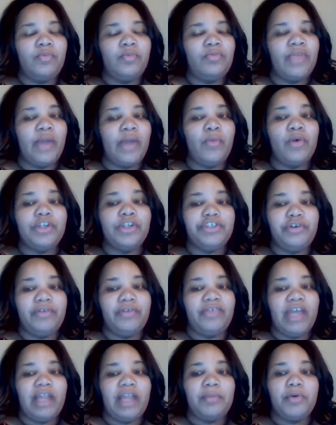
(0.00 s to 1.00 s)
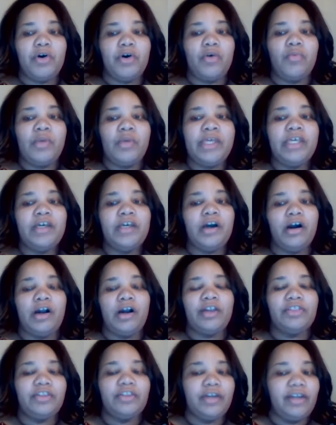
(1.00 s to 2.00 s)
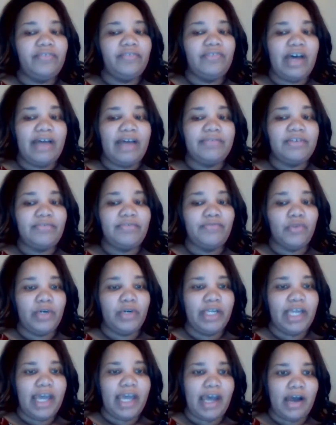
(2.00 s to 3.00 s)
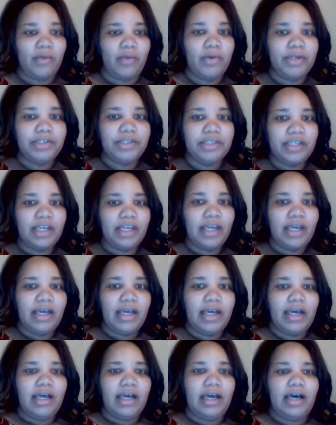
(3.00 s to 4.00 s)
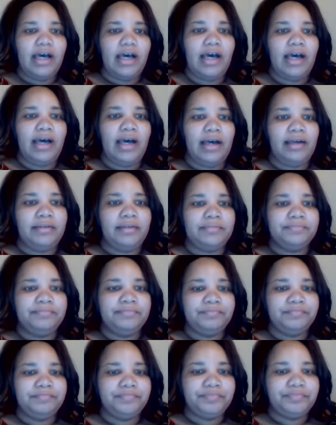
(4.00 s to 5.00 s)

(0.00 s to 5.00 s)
they want you available a week are 35 to 40 hours. Um,